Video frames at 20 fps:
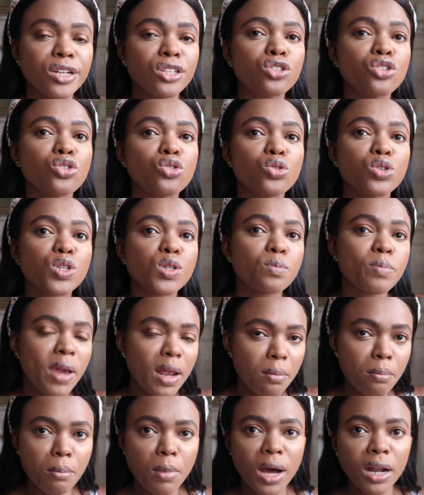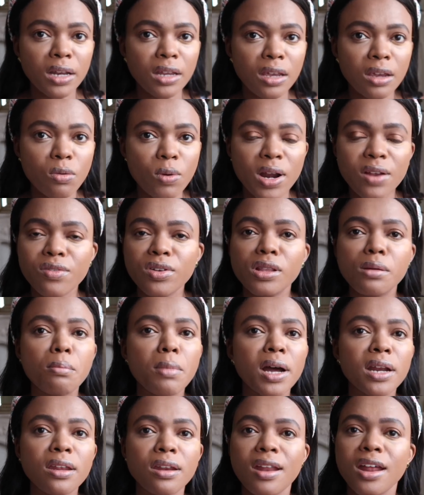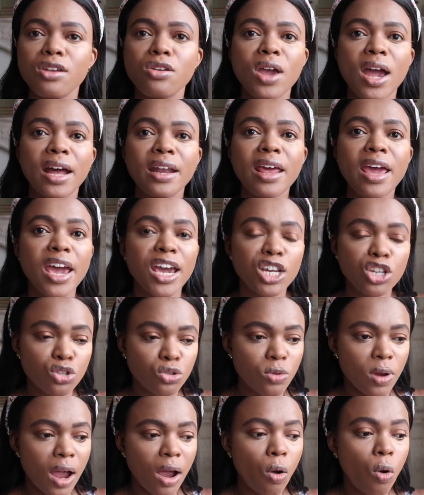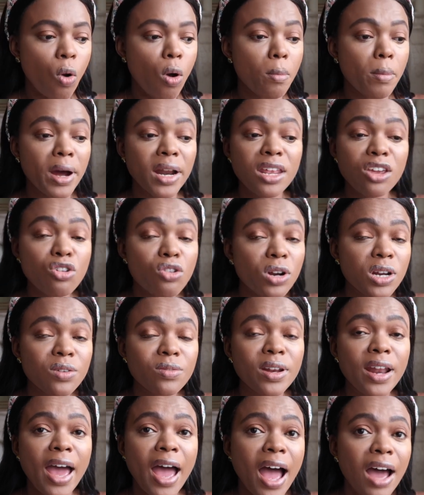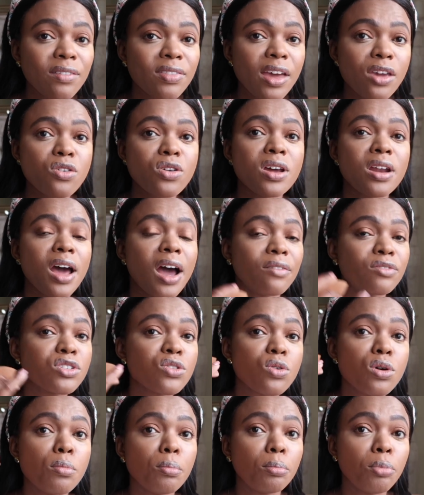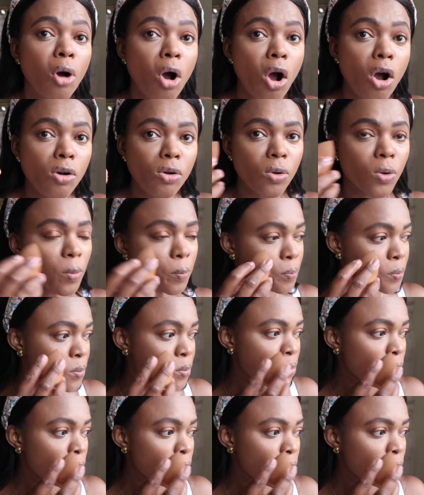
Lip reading: to spend money, whatever the money that you had extra, or money you don't even have that you're gonna have to go and borrow